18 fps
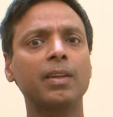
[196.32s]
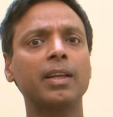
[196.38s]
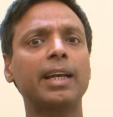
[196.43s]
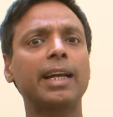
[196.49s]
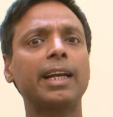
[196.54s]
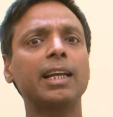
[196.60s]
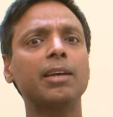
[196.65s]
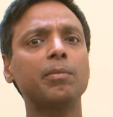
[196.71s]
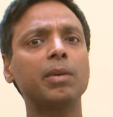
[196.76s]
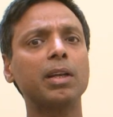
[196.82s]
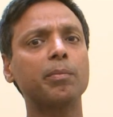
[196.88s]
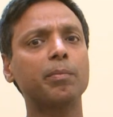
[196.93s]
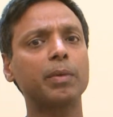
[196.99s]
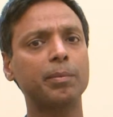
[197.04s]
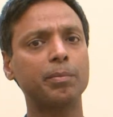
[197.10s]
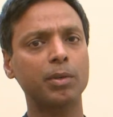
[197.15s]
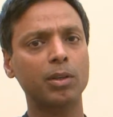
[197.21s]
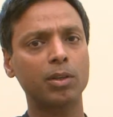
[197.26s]
enabling
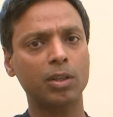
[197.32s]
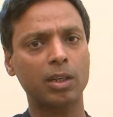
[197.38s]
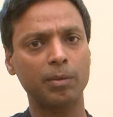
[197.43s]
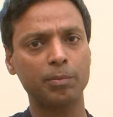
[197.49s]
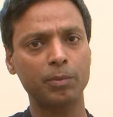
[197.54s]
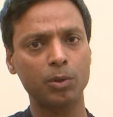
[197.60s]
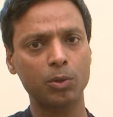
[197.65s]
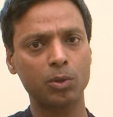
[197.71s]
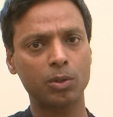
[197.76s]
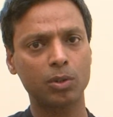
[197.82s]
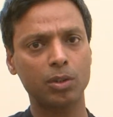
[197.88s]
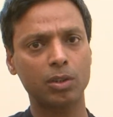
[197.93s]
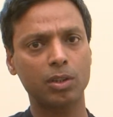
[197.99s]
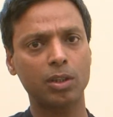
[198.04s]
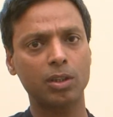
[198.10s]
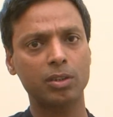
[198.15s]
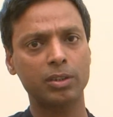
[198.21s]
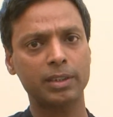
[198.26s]
people to commute
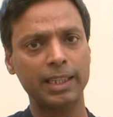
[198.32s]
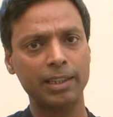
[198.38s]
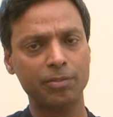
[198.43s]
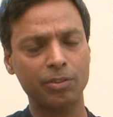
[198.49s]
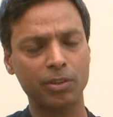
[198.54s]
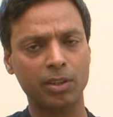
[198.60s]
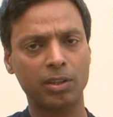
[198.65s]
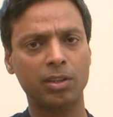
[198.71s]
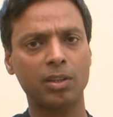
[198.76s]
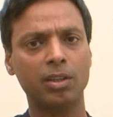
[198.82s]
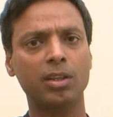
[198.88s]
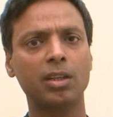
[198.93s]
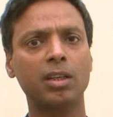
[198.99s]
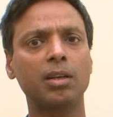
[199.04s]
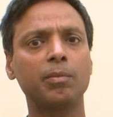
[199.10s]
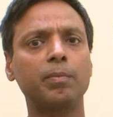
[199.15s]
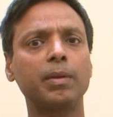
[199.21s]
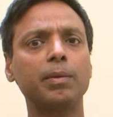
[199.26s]
safer,
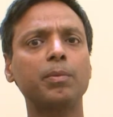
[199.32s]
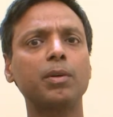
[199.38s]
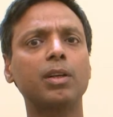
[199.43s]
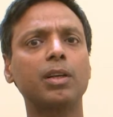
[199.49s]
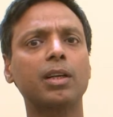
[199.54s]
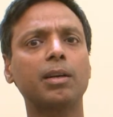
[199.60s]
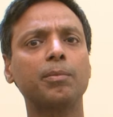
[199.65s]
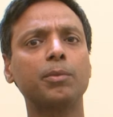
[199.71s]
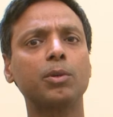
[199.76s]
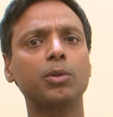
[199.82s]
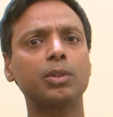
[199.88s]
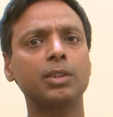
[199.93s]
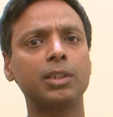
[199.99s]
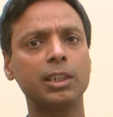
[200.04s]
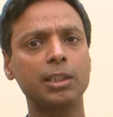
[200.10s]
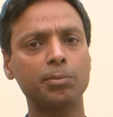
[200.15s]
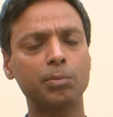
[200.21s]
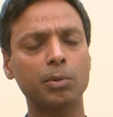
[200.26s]
people to commute
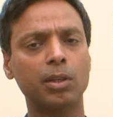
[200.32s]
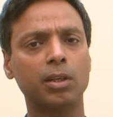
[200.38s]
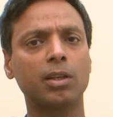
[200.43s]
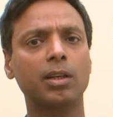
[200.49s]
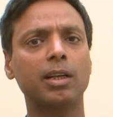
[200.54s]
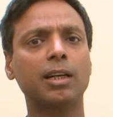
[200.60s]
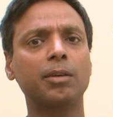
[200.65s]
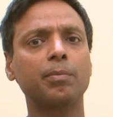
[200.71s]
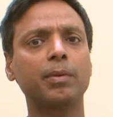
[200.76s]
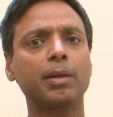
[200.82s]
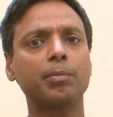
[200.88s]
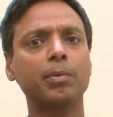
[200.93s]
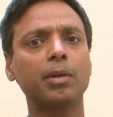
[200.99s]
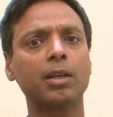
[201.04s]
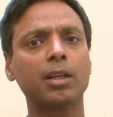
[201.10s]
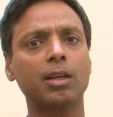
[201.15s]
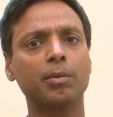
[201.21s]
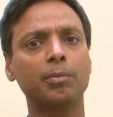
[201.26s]
cheaper, and people
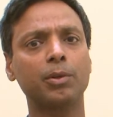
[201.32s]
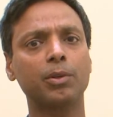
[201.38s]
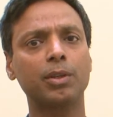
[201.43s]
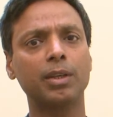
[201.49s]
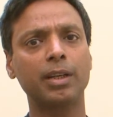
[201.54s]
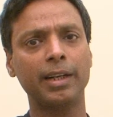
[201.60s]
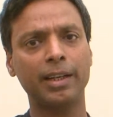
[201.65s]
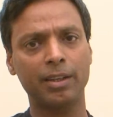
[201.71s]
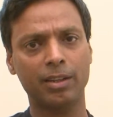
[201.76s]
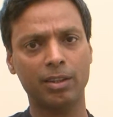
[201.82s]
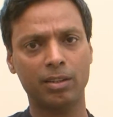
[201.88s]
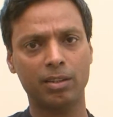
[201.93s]
to commute greener.